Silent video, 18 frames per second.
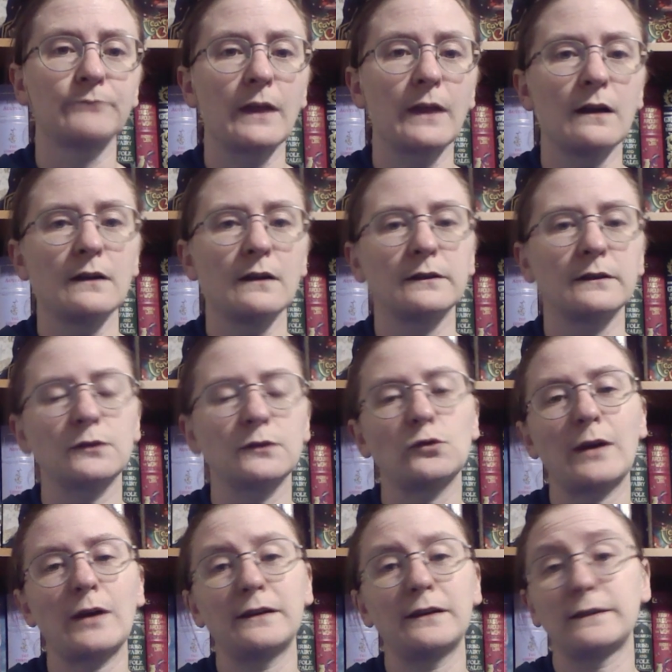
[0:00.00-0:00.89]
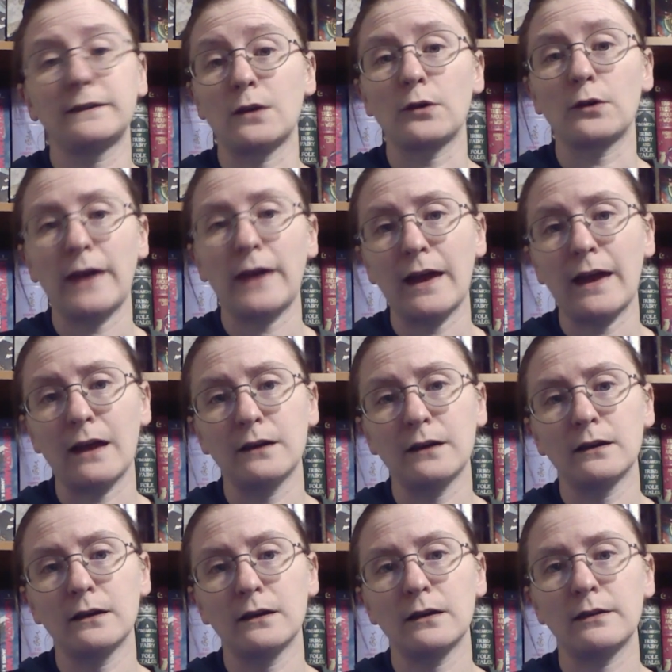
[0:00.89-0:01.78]
So Trent is their
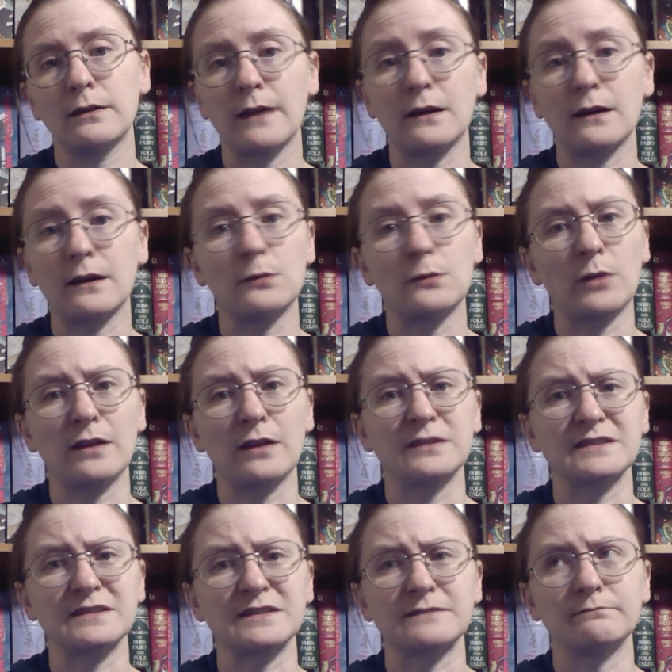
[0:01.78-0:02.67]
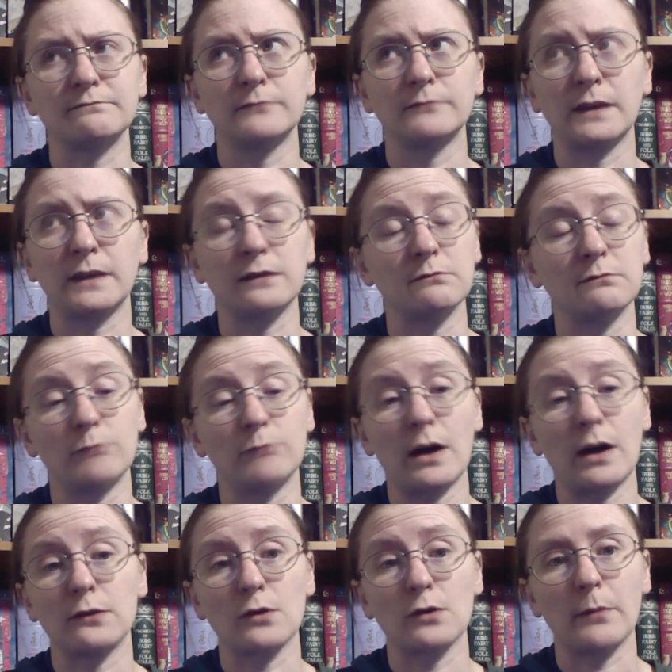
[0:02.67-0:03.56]
kid that Umbrella just didn't
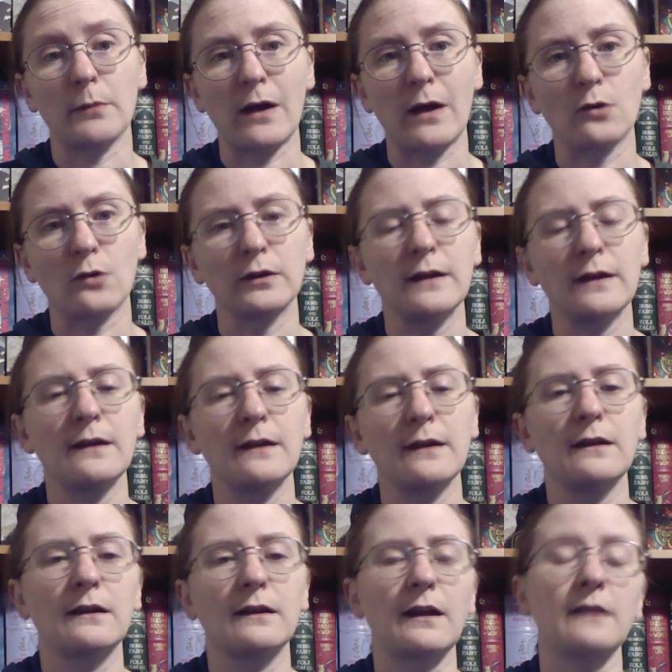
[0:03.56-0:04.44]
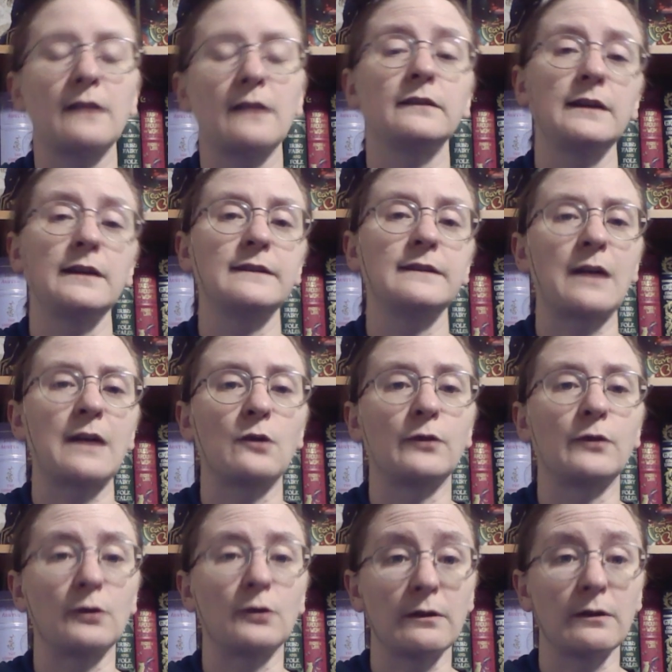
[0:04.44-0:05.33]
bother about, and he's out
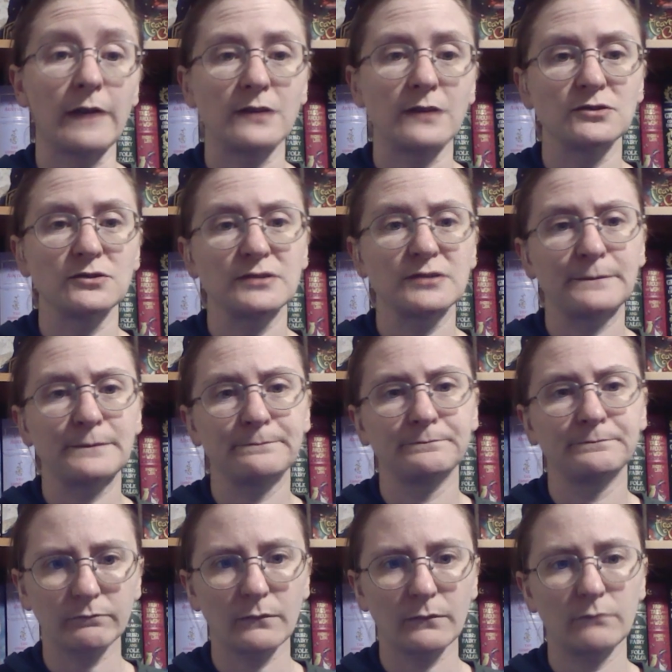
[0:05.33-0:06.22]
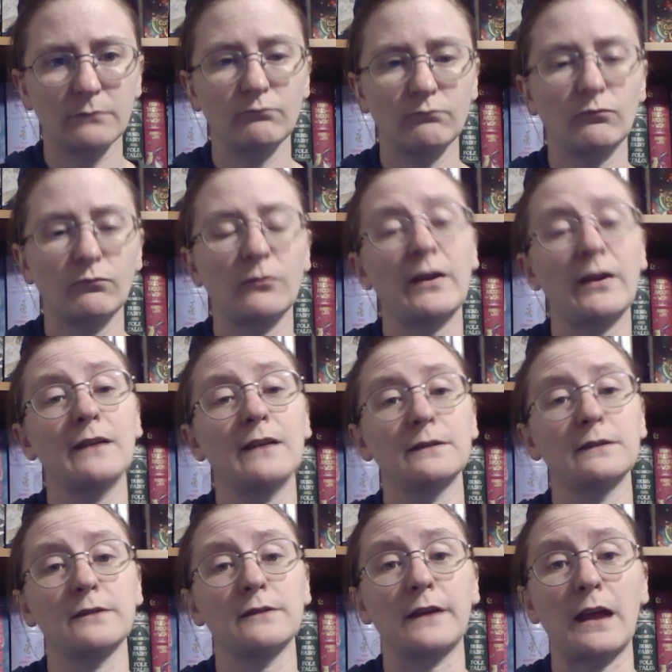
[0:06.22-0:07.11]
for revenge. Fans
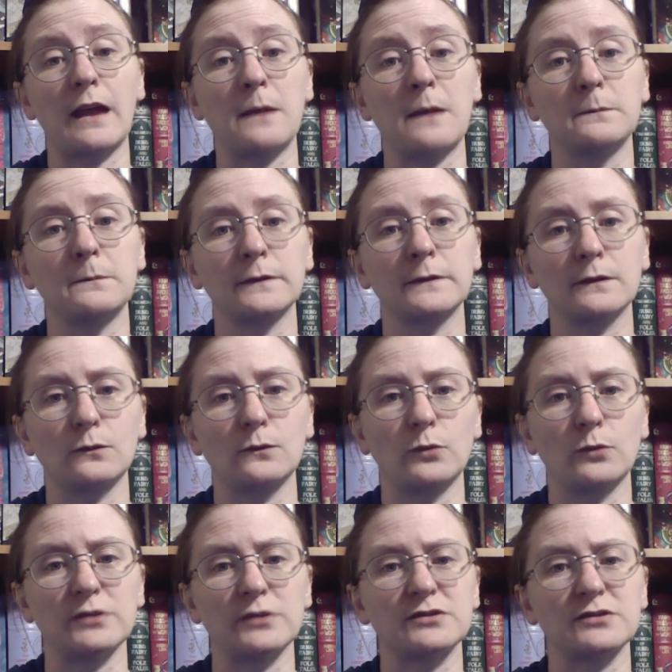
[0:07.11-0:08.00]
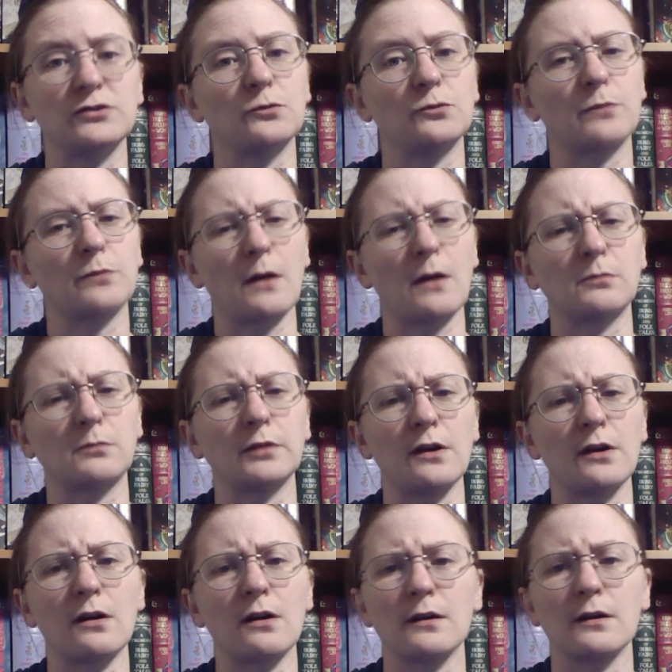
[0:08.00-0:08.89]
of the games, which you probably
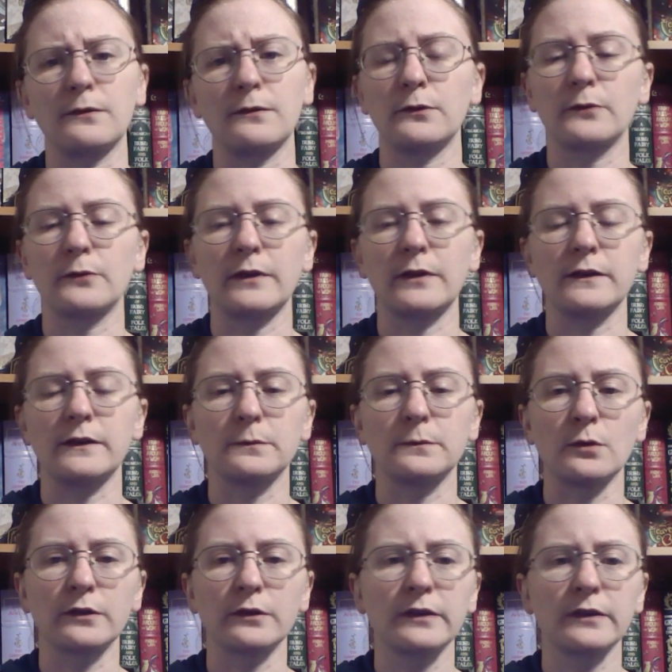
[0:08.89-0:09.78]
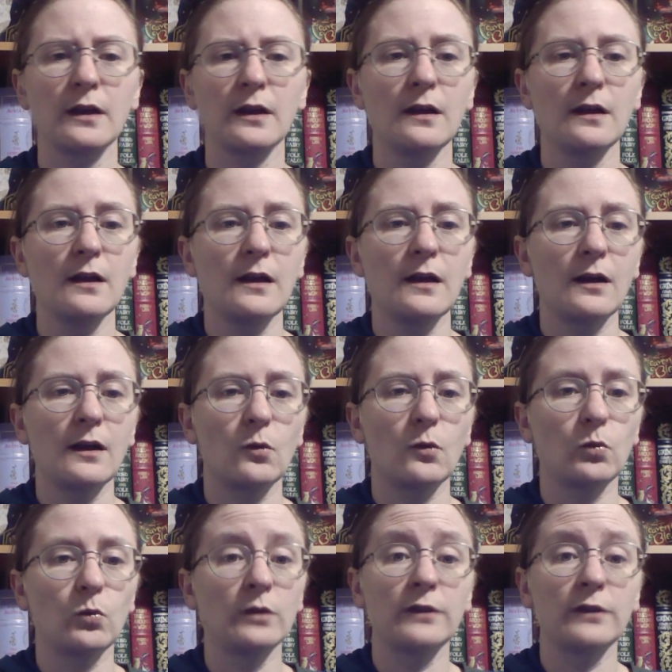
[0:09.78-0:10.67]
are if you've read these books,
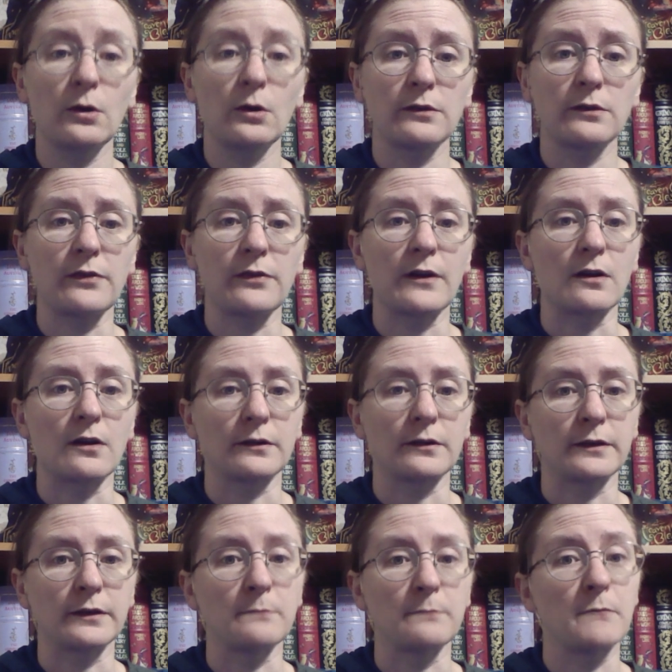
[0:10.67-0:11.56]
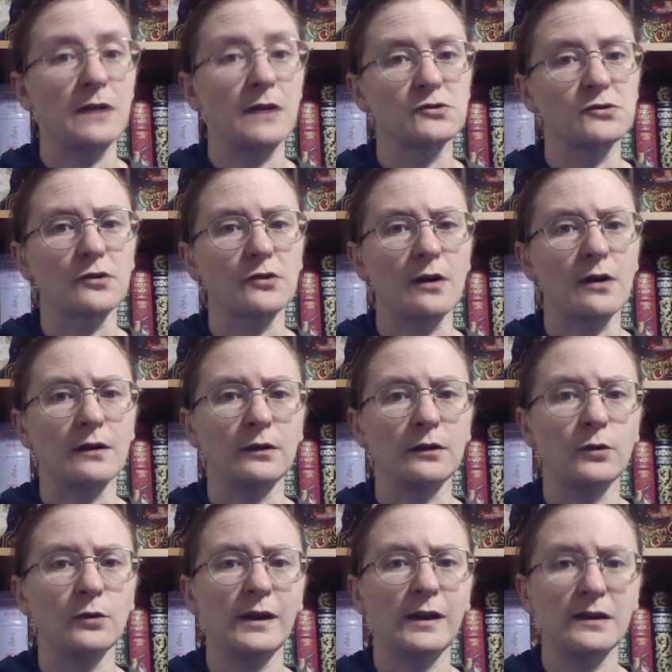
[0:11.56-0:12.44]
will know that there are some major
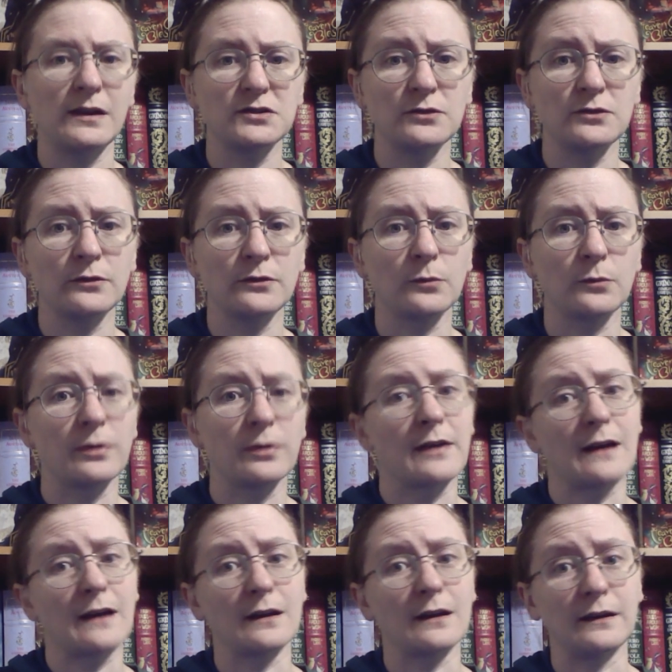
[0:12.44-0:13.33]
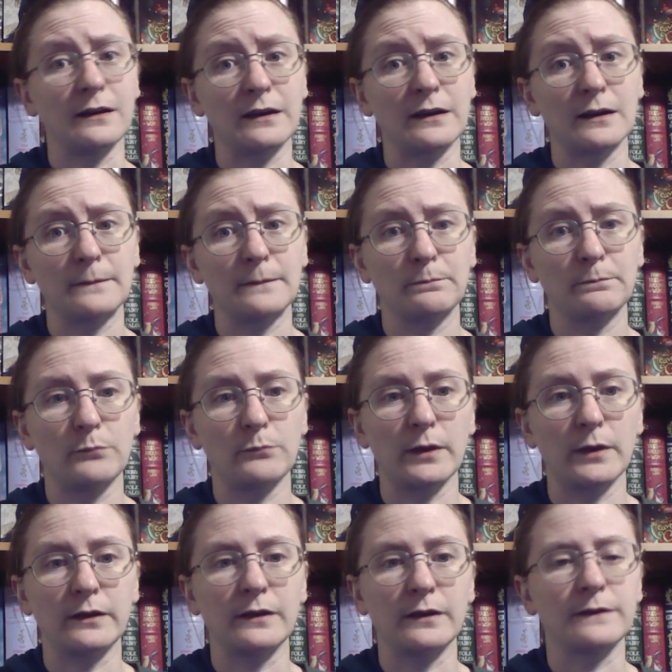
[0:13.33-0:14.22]
continuity issues with that idea.
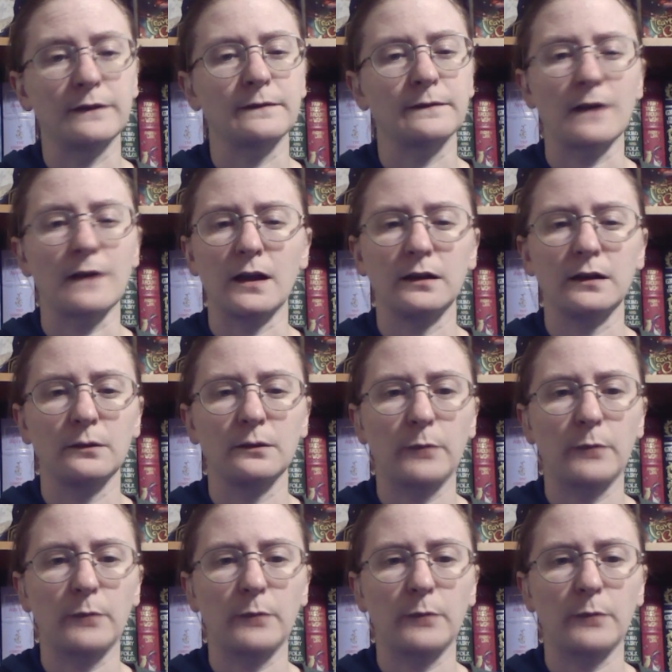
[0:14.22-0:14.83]
But it's fine.